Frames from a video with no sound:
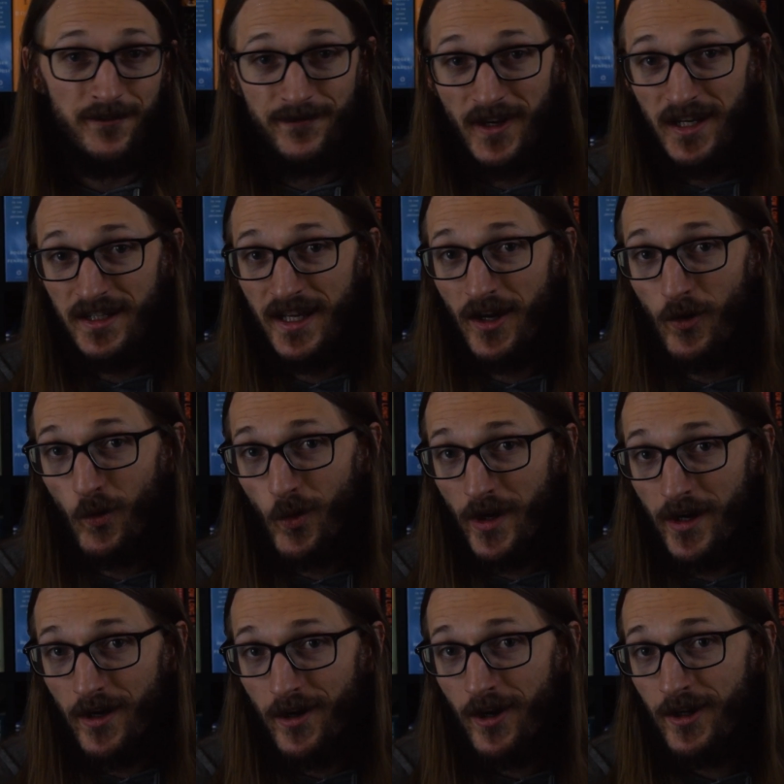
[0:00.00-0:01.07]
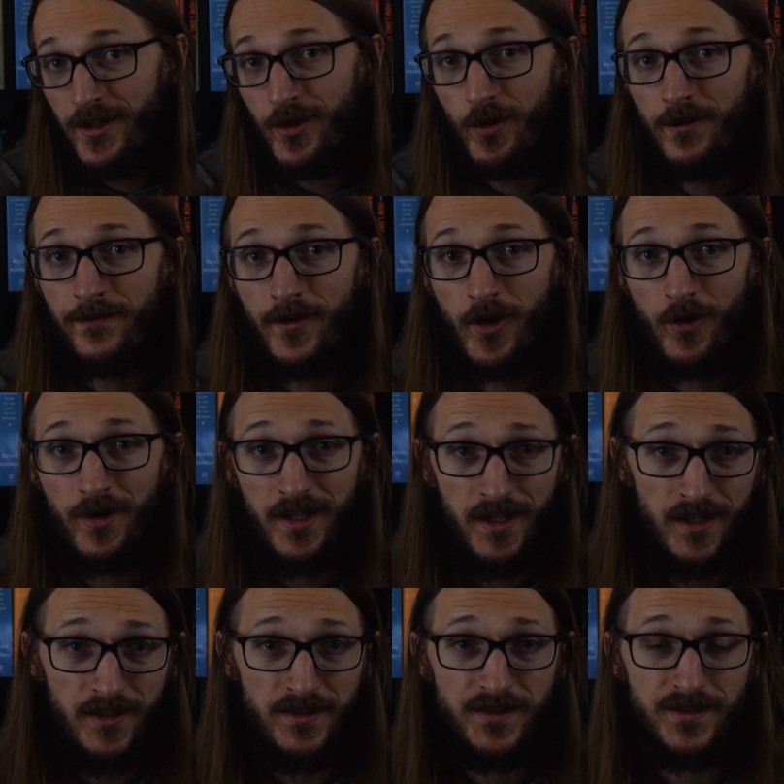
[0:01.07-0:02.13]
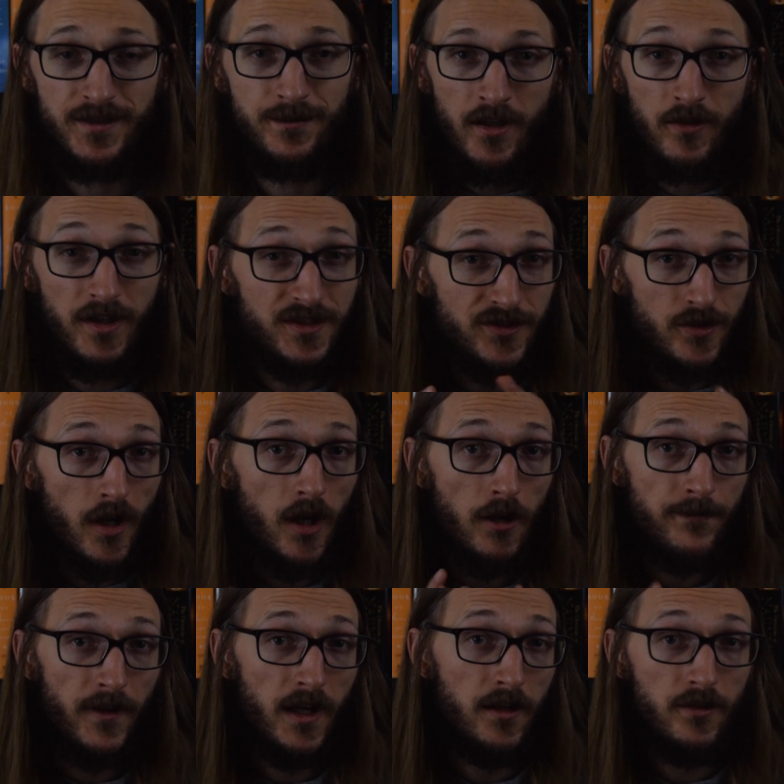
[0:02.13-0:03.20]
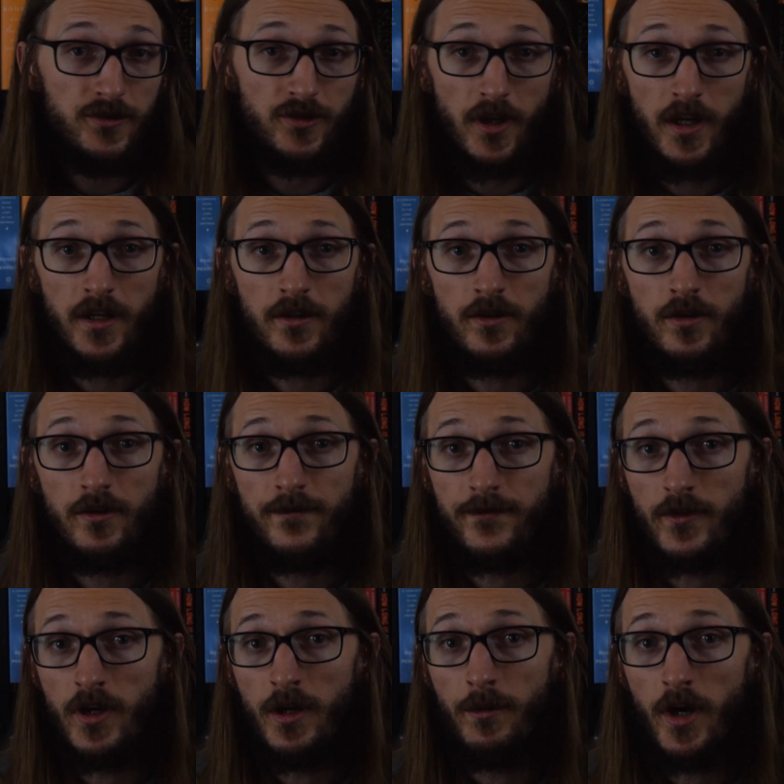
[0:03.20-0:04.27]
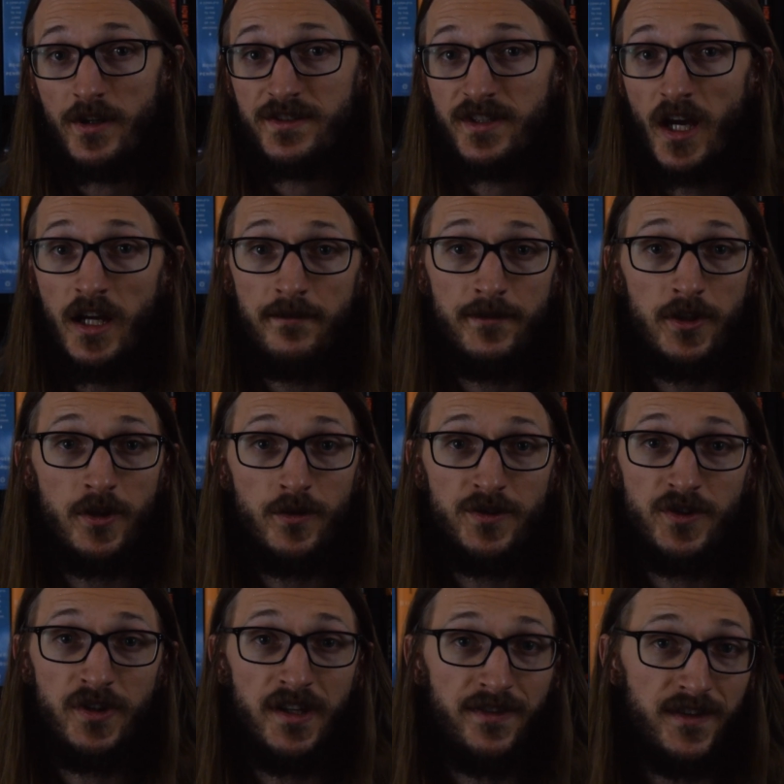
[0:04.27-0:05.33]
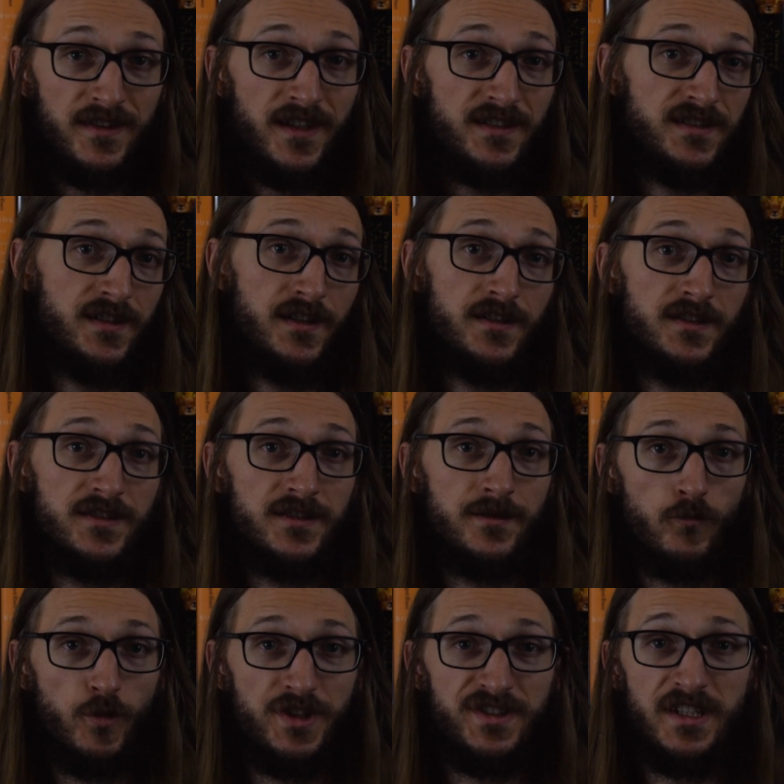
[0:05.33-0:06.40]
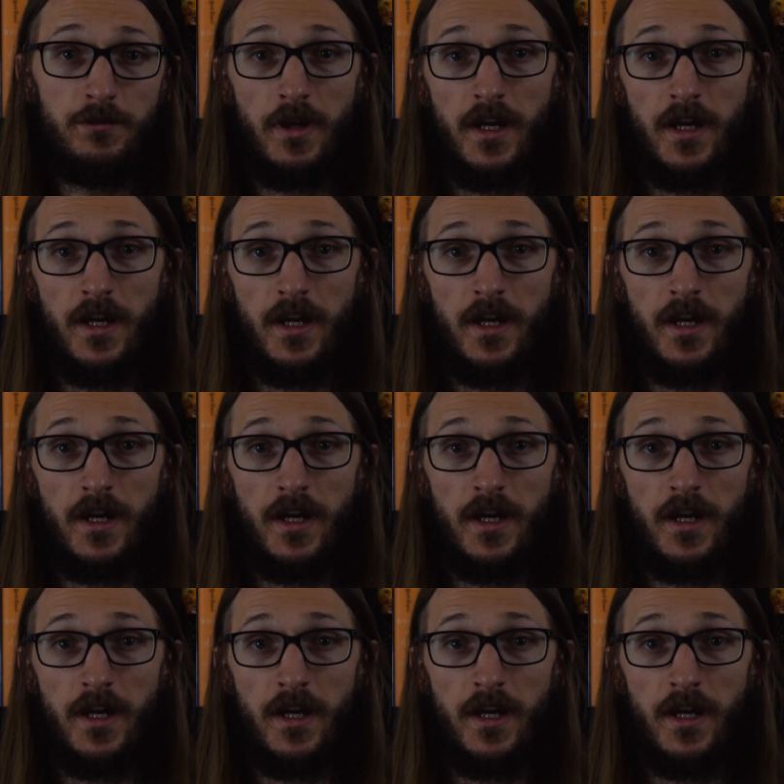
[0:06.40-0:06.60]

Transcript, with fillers: and find out where our UFO is. Let's draw our final triangle from our side view to get the distance. We see